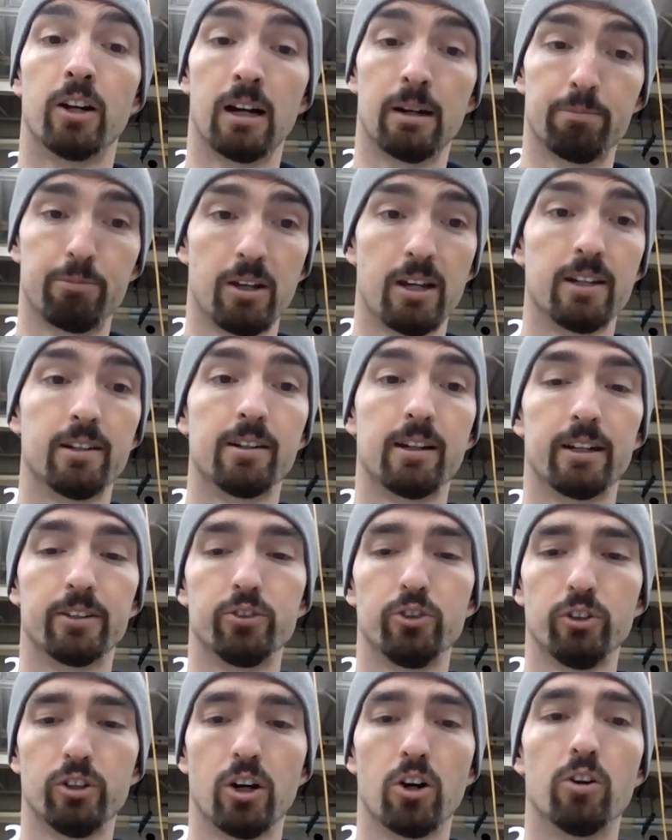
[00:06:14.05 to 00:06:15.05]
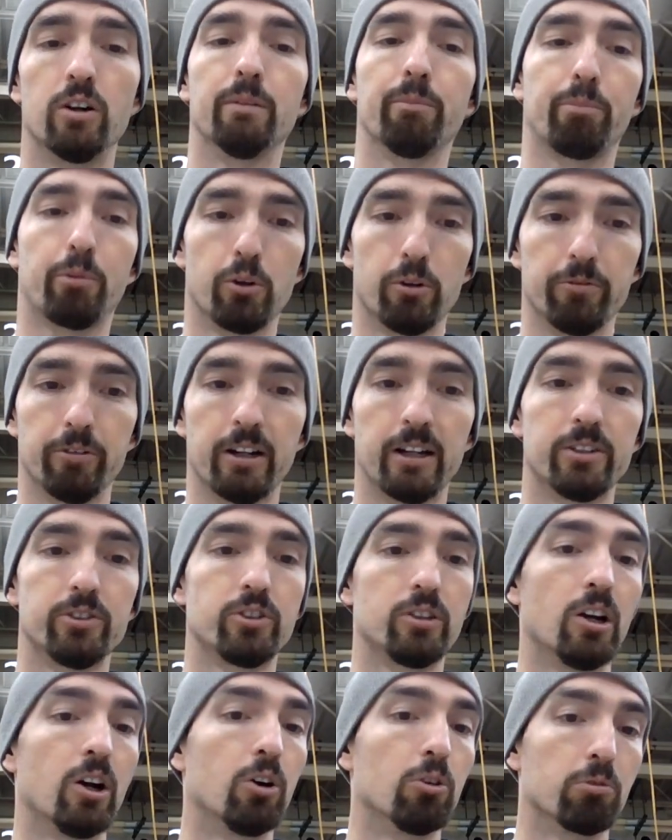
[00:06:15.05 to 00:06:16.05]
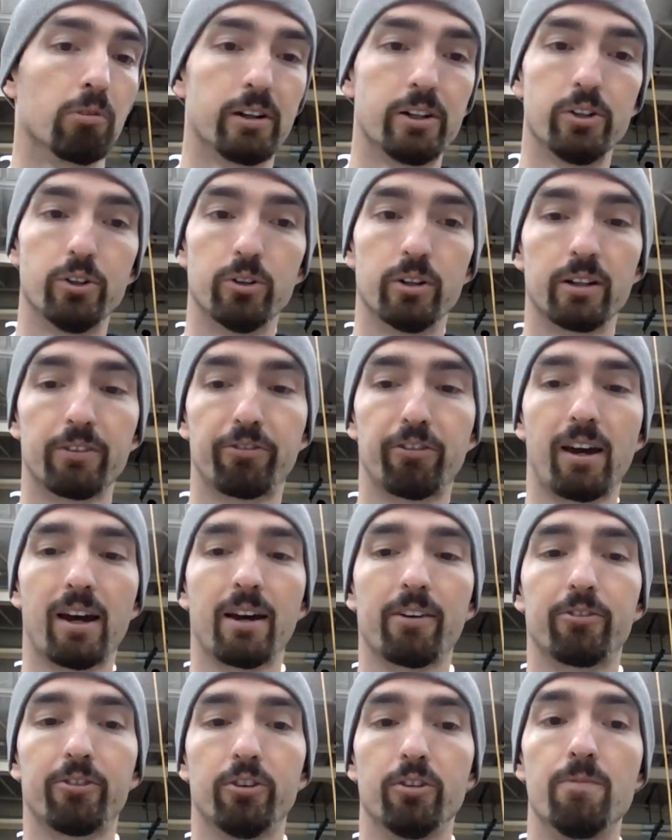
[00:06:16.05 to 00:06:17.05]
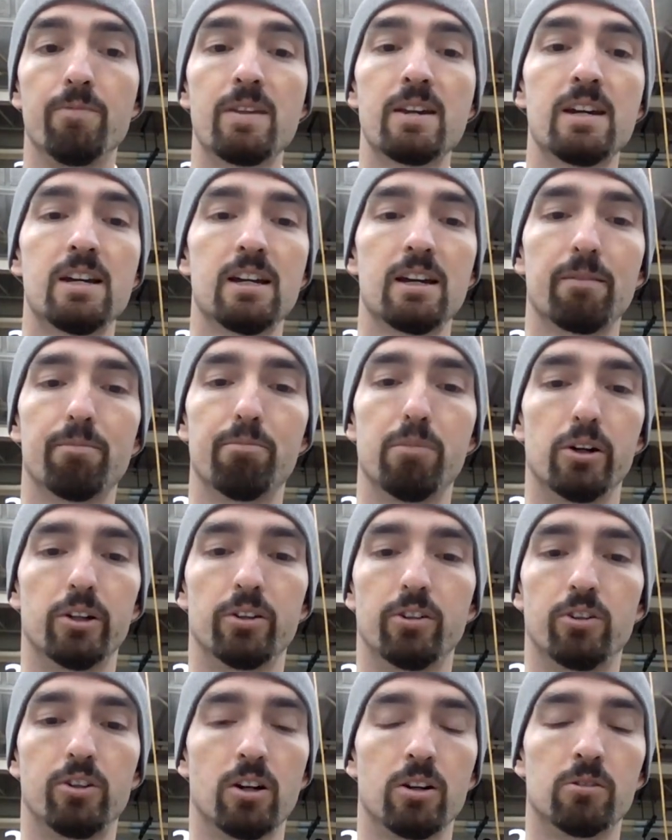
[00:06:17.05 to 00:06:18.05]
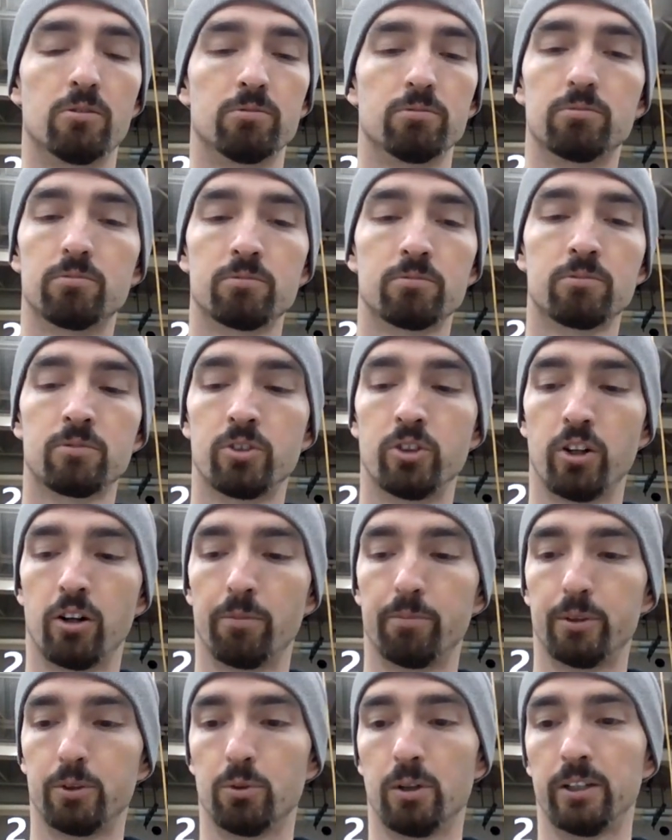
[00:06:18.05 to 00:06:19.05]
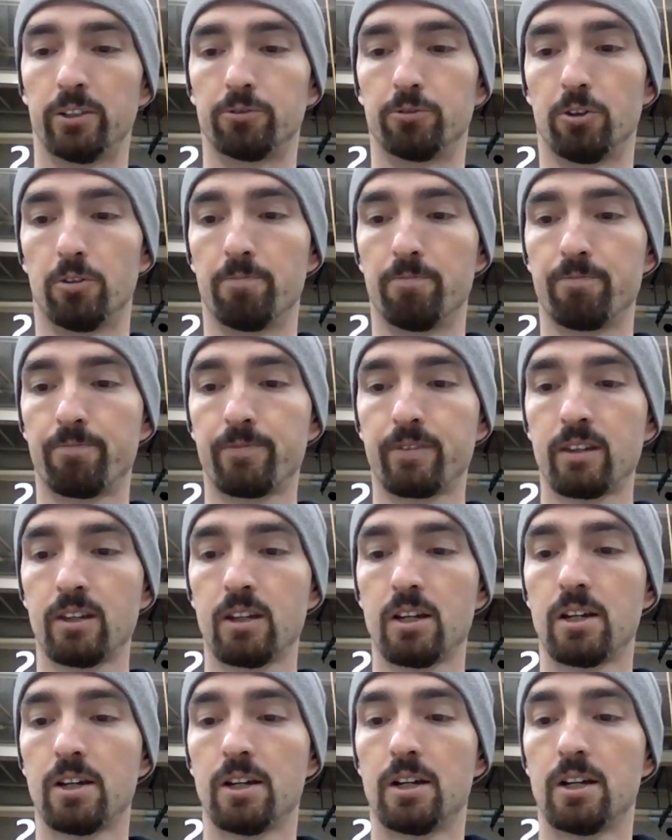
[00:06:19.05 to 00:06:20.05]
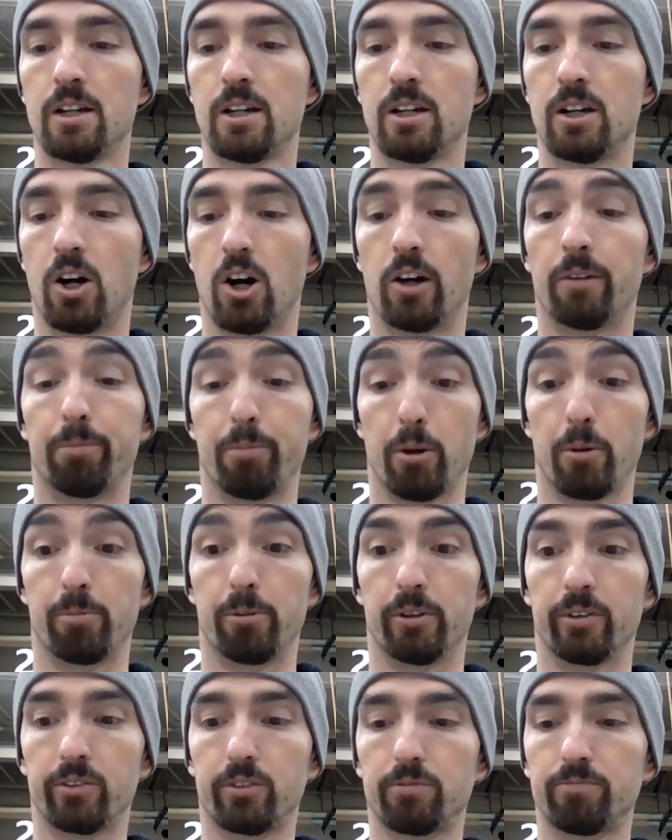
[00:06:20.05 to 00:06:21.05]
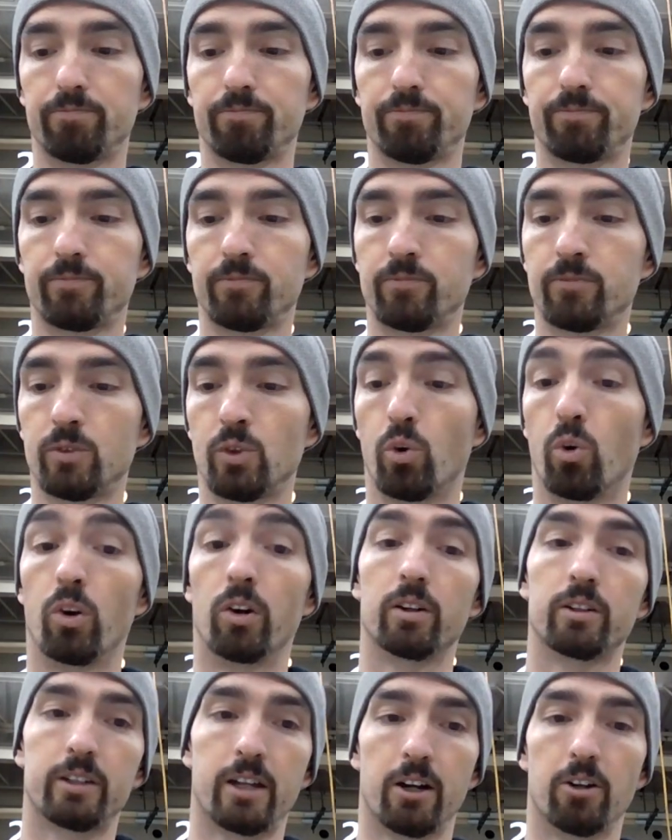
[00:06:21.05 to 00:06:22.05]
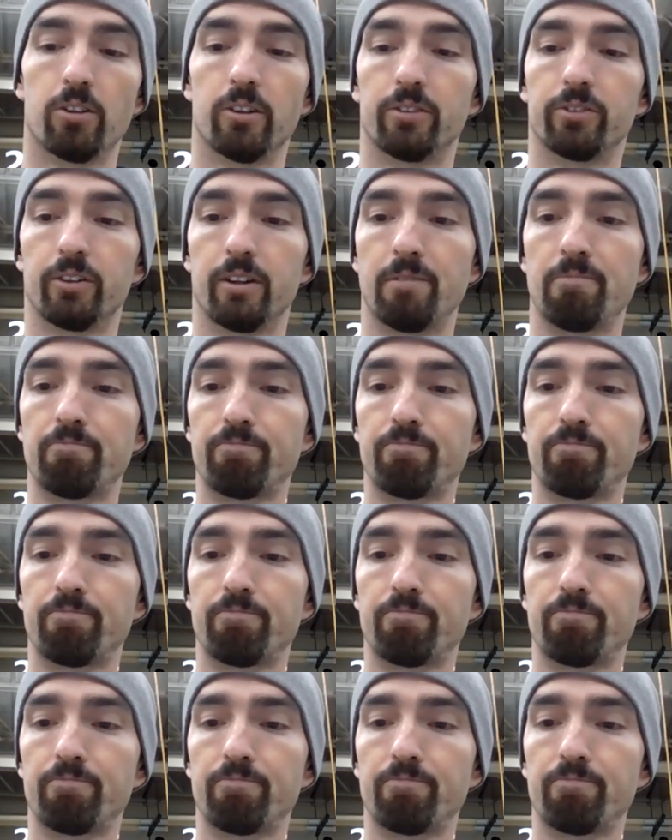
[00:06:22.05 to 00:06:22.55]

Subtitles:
Update it as you go, improve it as you go, redo it if you have to, but don't be wasteful on purpose or carelessly.